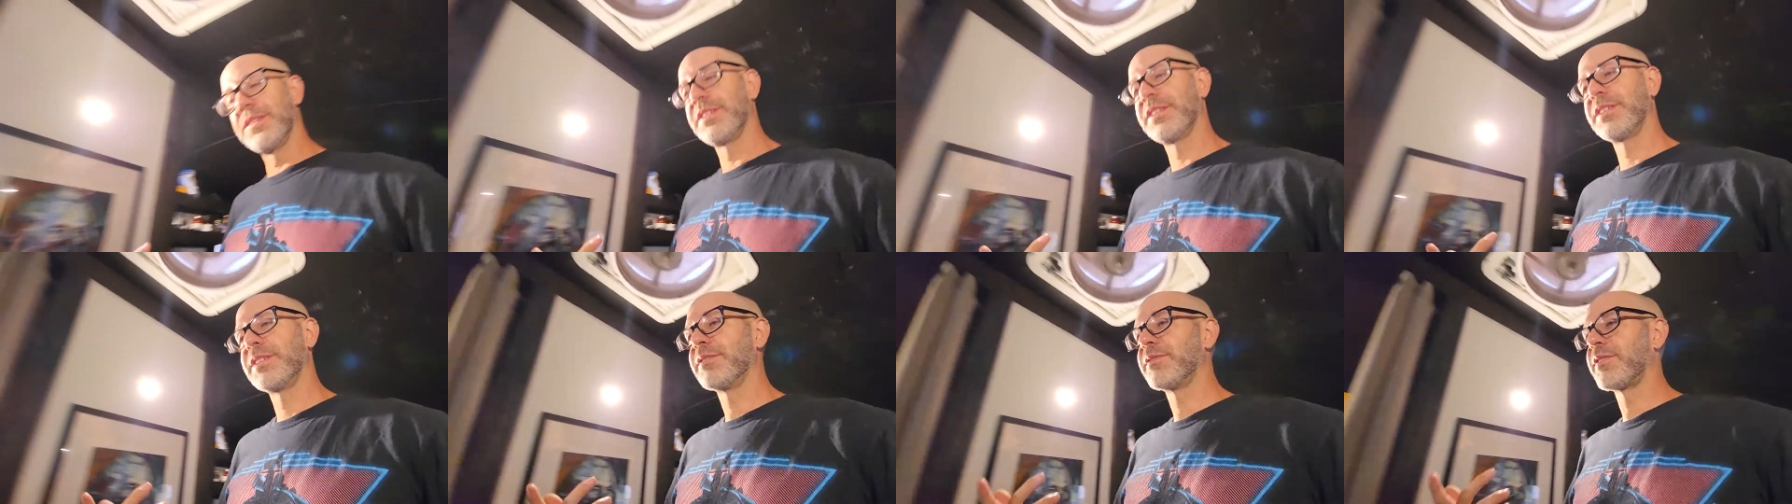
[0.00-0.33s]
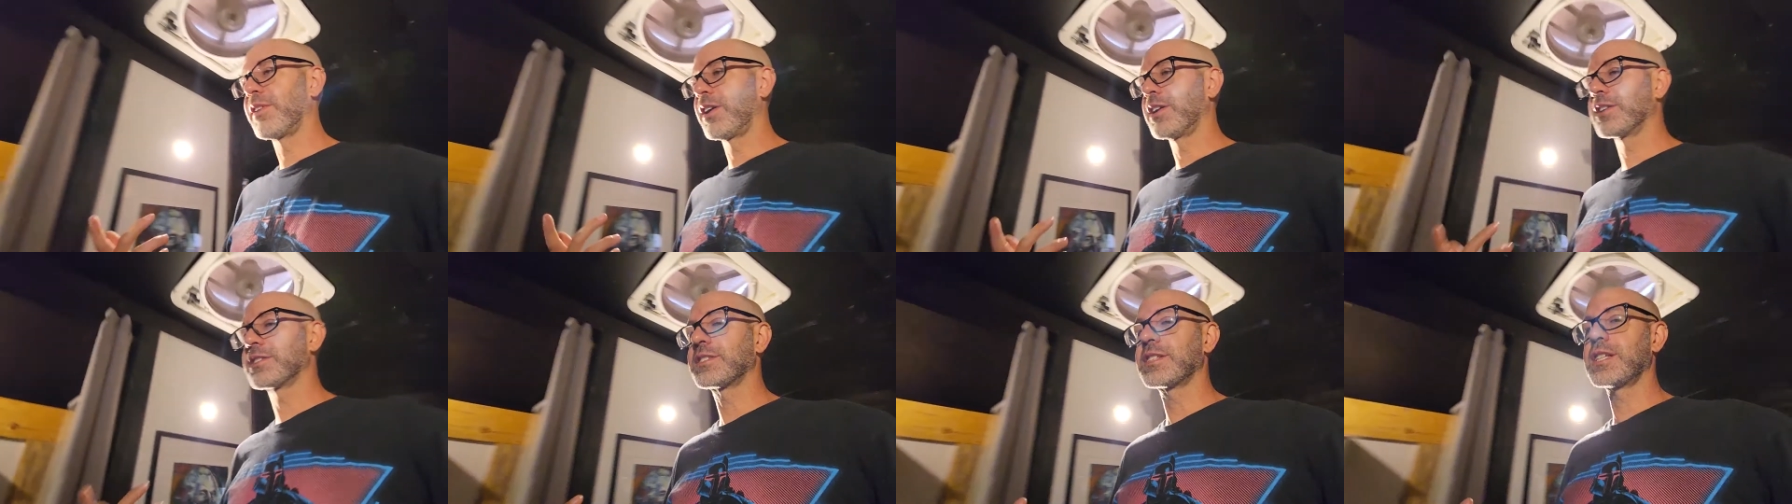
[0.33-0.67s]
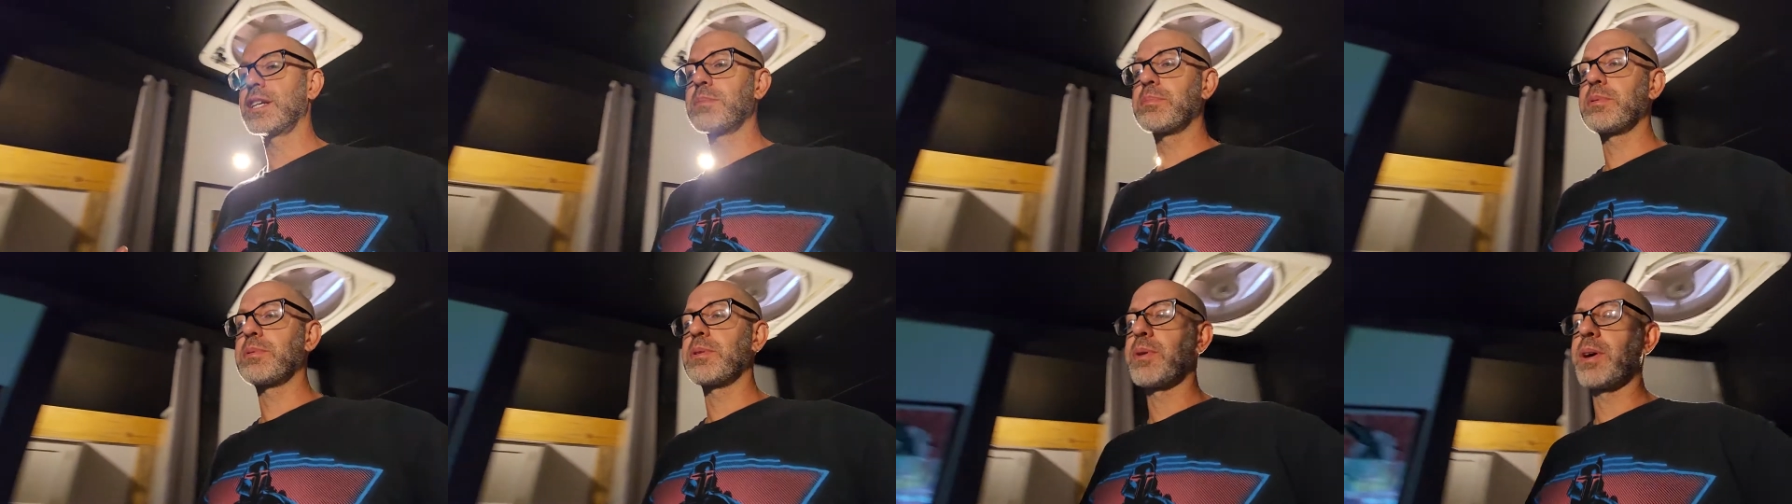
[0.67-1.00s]
you fall
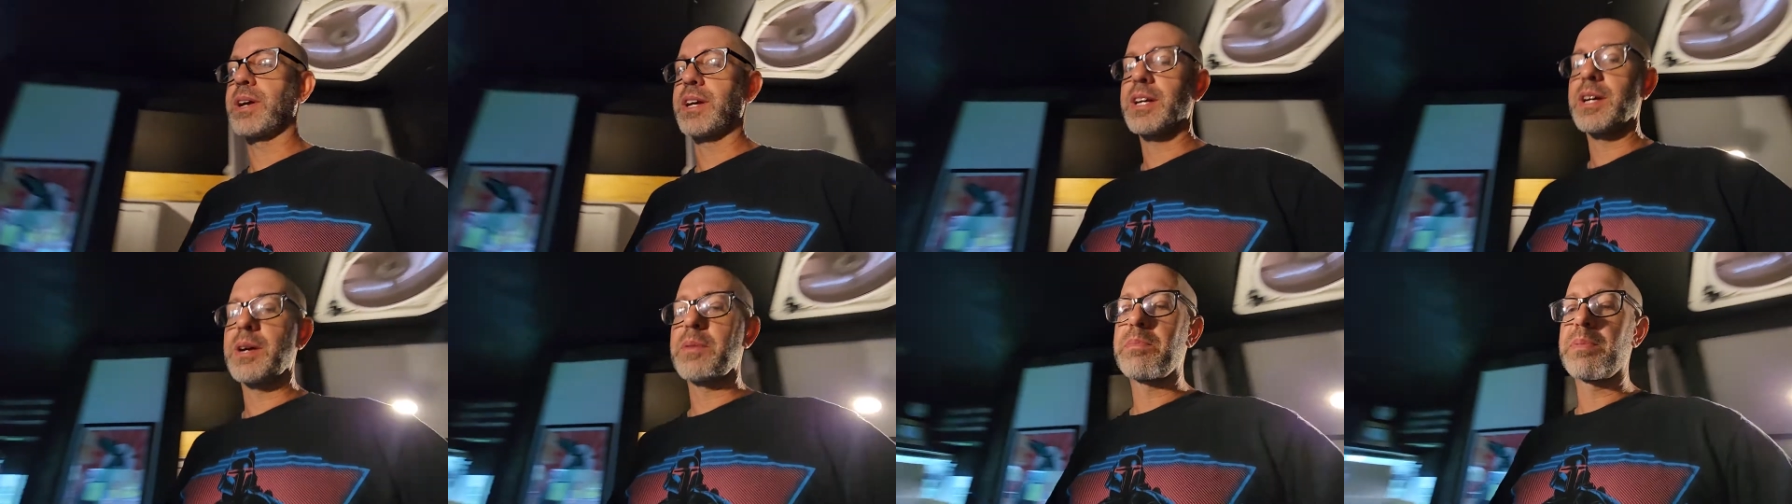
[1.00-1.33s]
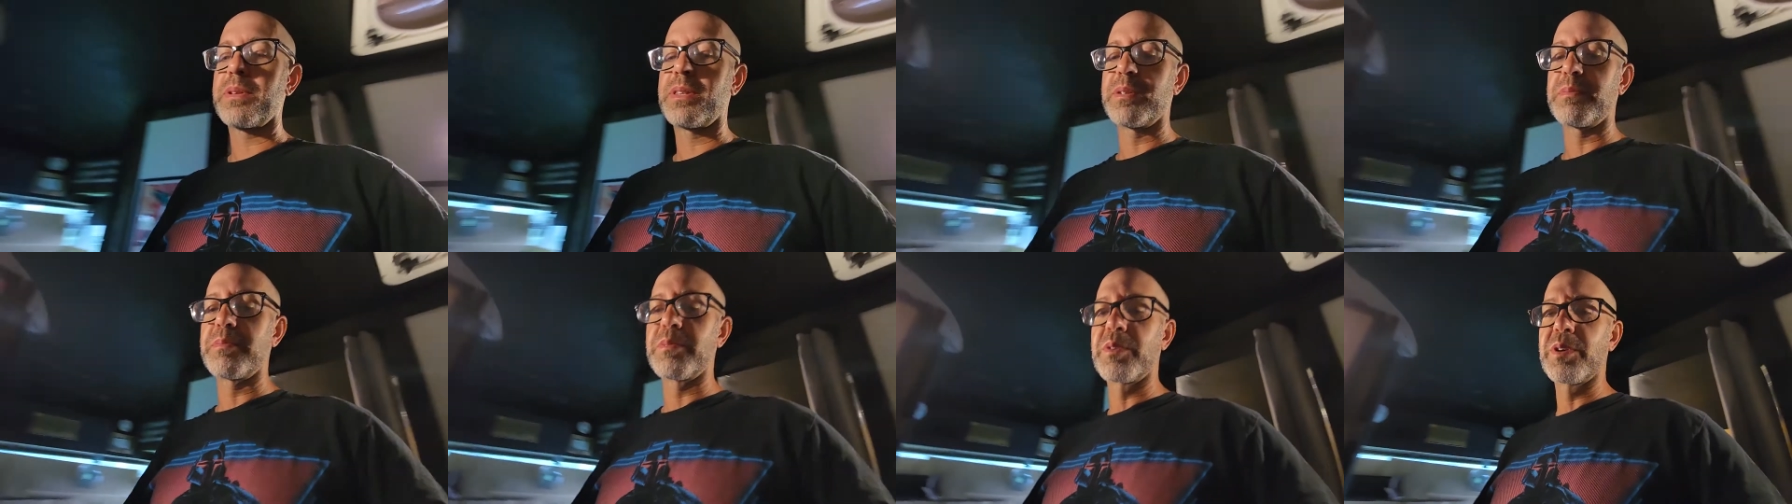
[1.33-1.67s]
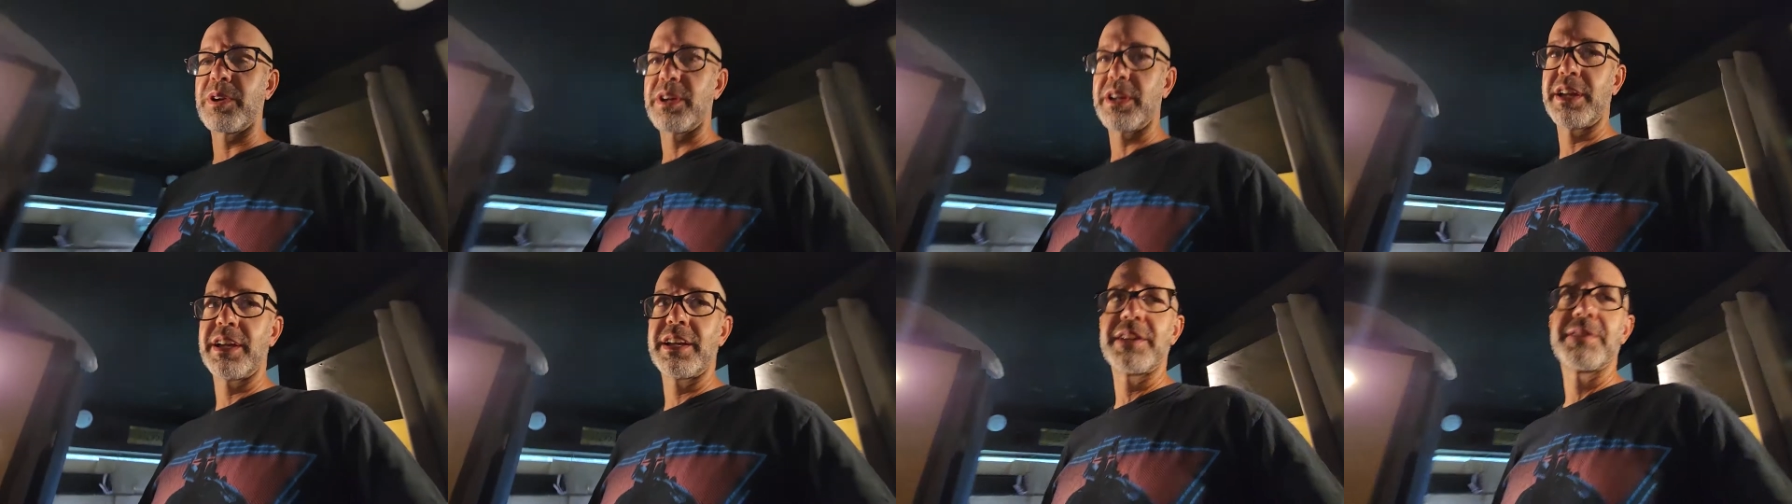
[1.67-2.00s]
asleep, you wake up in the
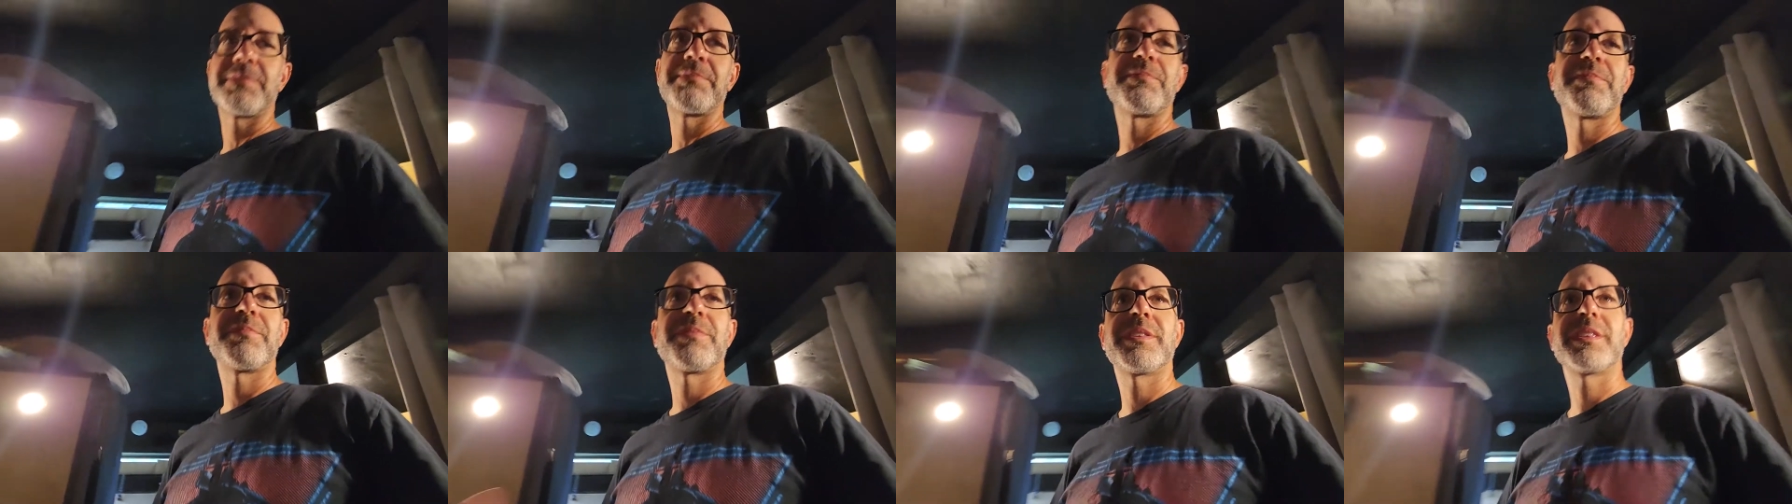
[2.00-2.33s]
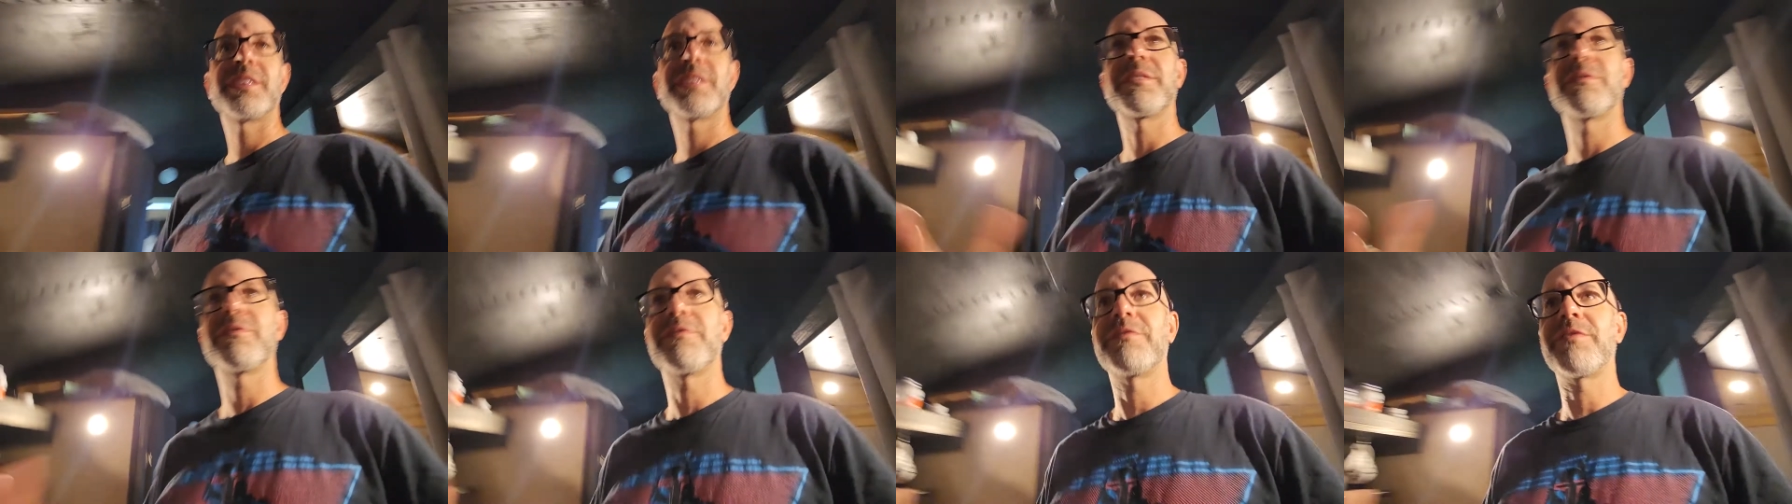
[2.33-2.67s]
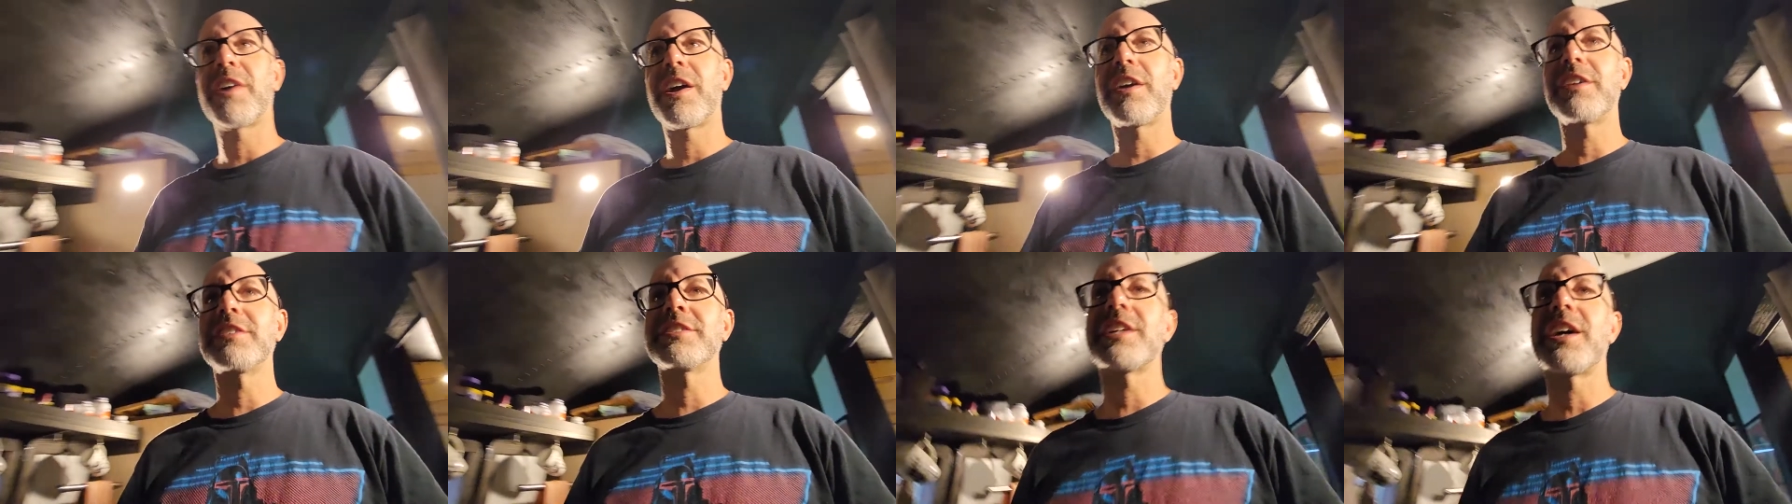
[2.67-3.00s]
morning, fire's